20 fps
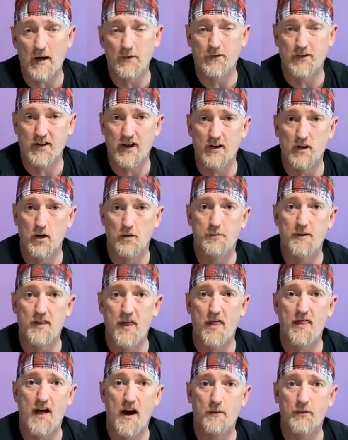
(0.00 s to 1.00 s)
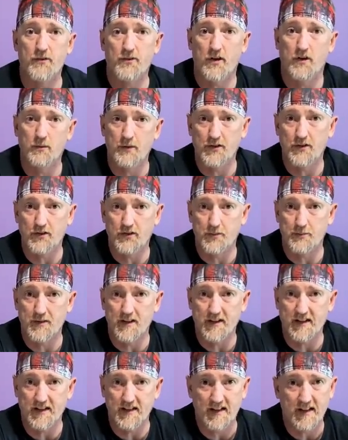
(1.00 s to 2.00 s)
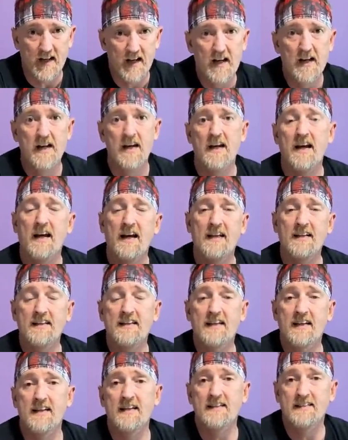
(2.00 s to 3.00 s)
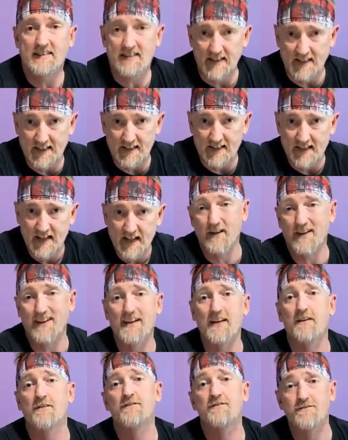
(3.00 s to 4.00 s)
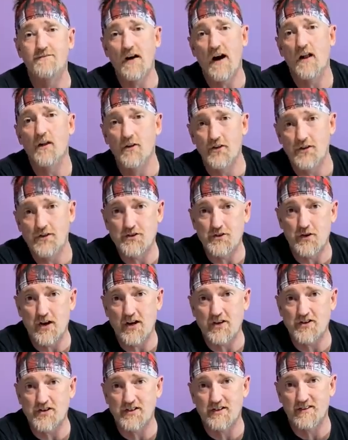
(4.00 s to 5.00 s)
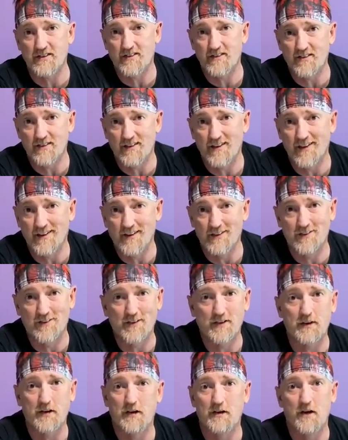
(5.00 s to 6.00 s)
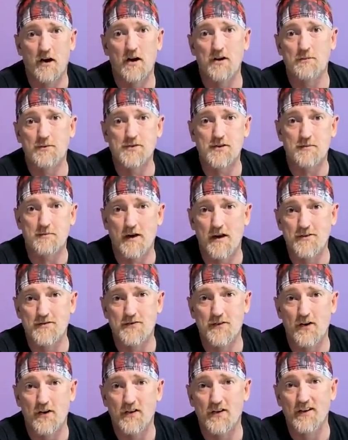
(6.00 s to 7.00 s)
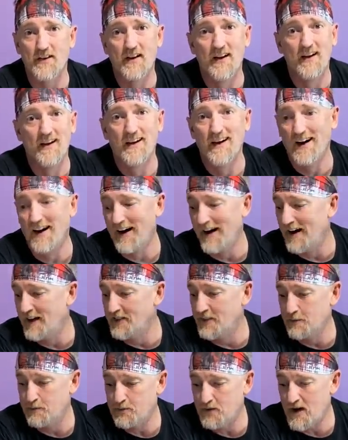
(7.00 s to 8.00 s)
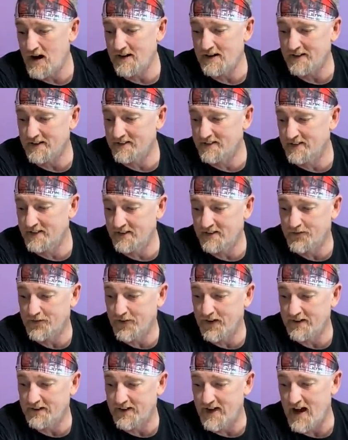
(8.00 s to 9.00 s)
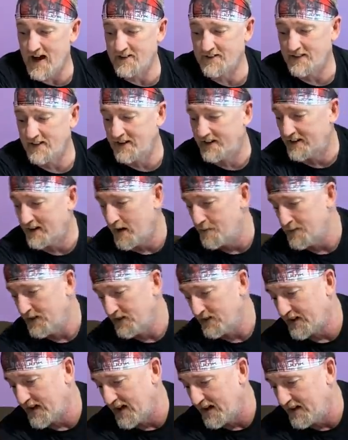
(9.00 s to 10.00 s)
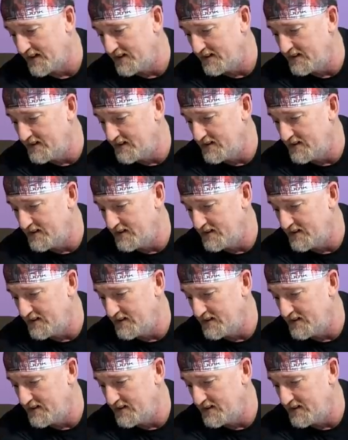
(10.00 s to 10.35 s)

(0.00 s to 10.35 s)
I was kind of hoping that that was going to reduce some of the heat. In the end, it didn't. Again, follow the directions. It is 100% my fault. Uh, the product is fantastic. I mean, look at it.